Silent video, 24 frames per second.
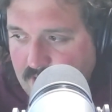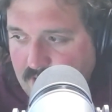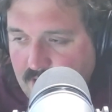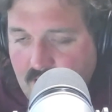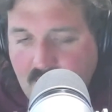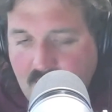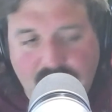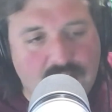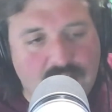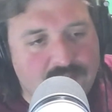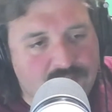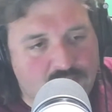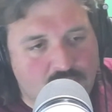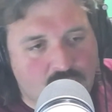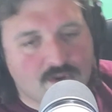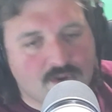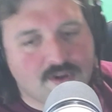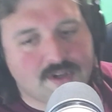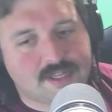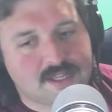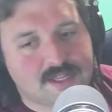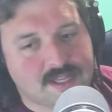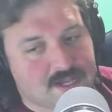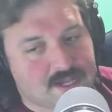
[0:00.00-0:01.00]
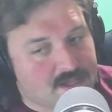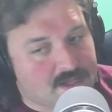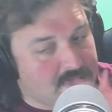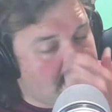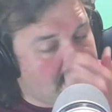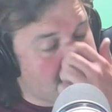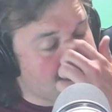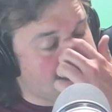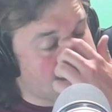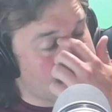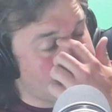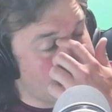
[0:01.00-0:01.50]
And then, of course, the
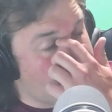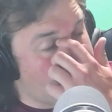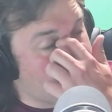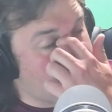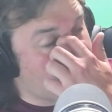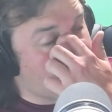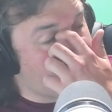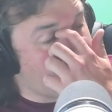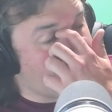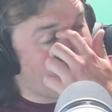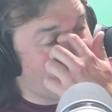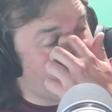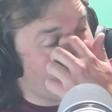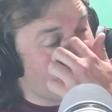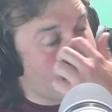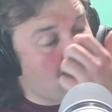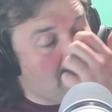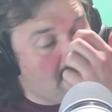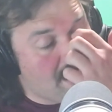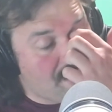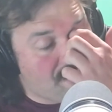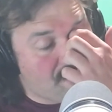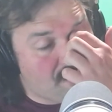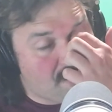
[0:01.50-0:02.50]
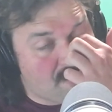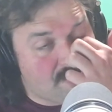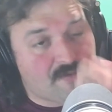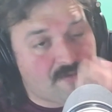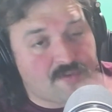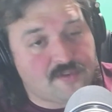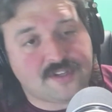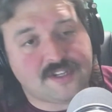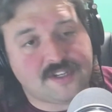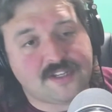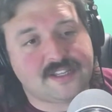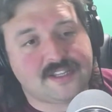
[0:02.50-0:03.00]
classic matchup of the Panthers
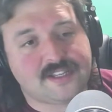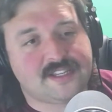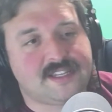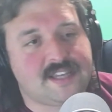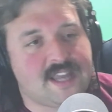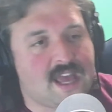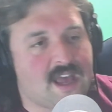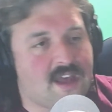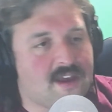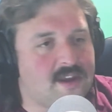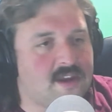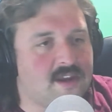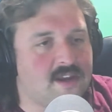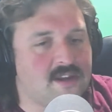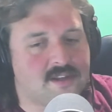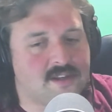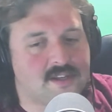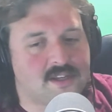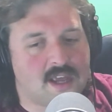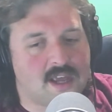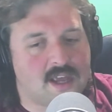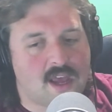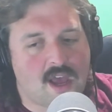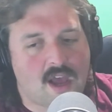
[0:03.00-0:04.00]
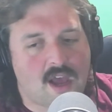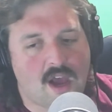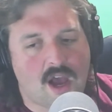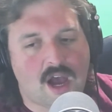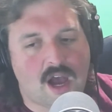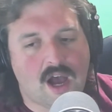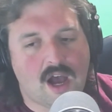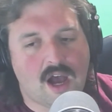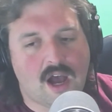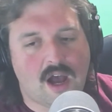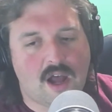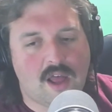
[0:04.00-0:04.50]
versus the Stallions.
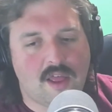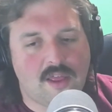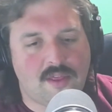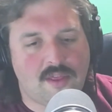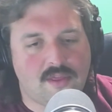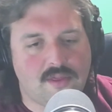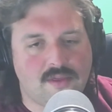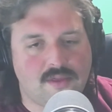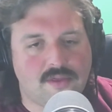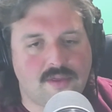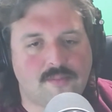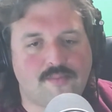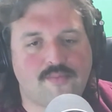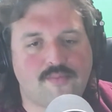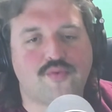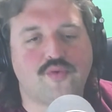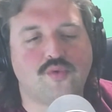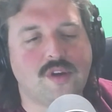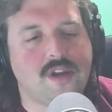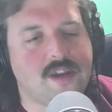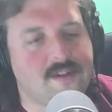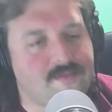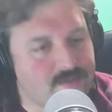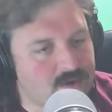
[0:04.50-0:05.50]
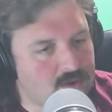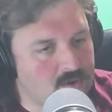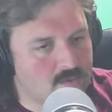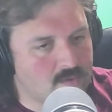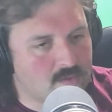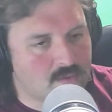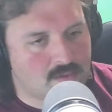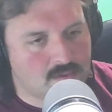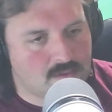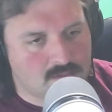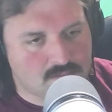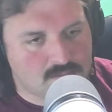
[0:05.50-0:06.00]
The preview,
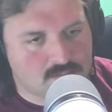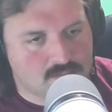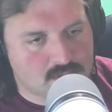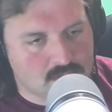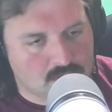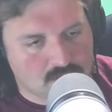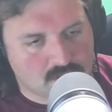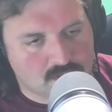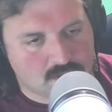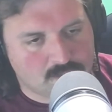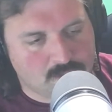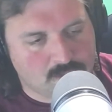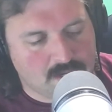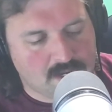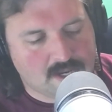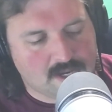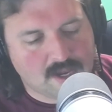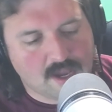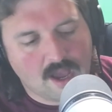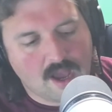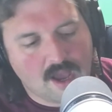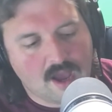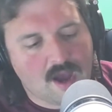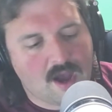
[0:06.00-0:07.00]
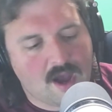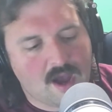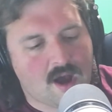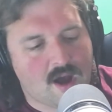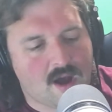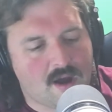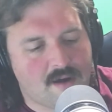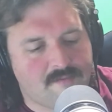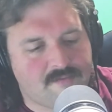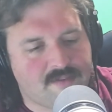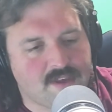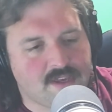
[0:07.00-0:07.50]
so to speak,
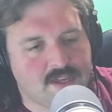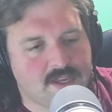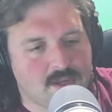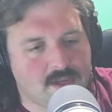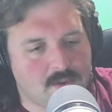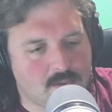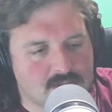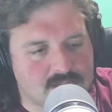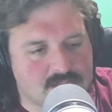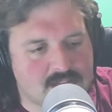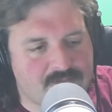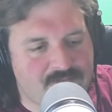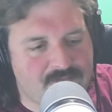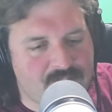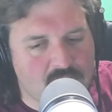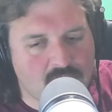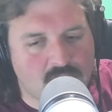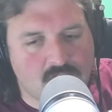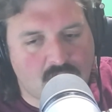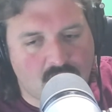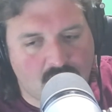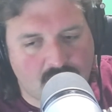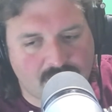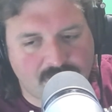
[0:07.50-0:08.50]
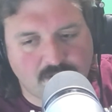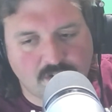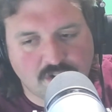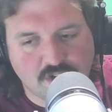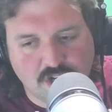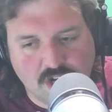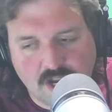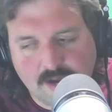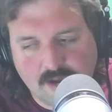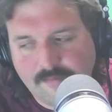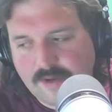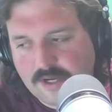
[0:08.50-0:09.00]
of the USFL Conference
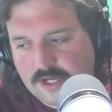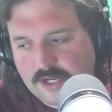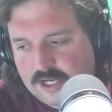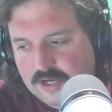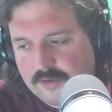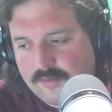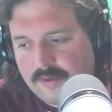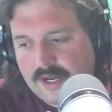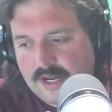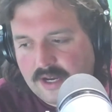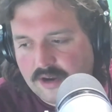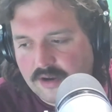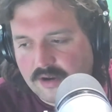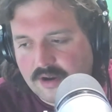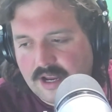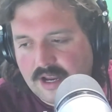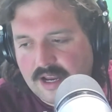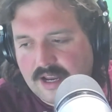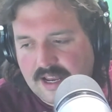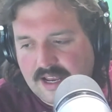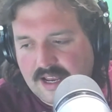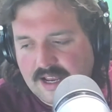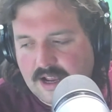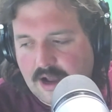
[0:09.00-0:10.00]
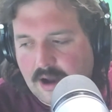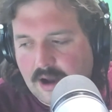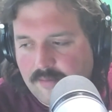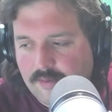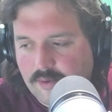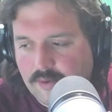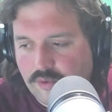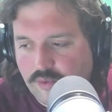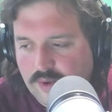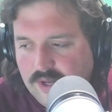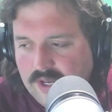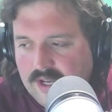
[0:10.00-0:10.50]
Championship here in a
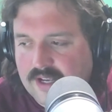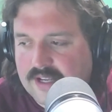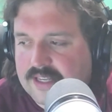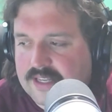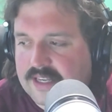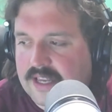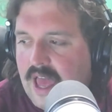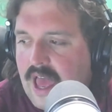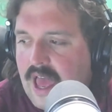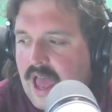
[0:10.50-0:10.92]
couple weeks.